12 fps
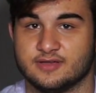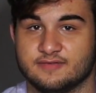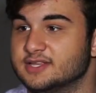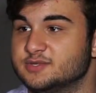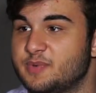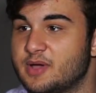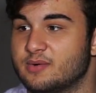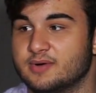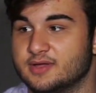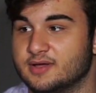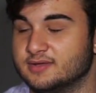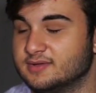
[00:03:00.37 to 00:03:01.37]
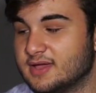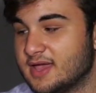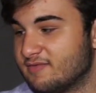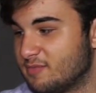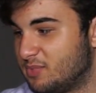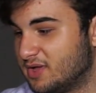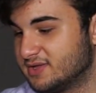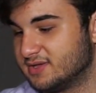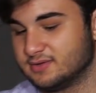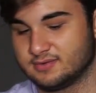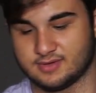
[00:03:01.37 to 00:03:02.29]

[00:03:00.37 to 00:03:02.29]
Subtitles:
Let's power it on. I have it plugged in.